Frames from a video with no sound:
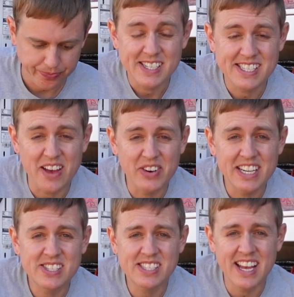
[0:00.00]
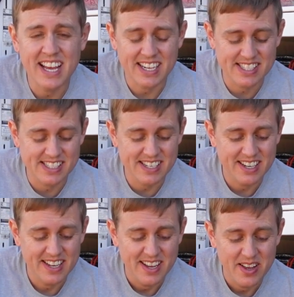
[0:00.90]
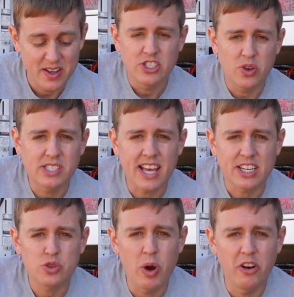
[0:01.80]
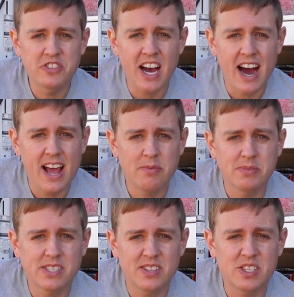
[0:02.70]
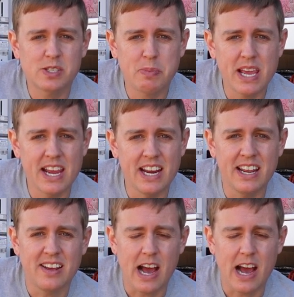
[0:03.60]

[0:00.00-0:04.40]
76. So it's like 12 times the speed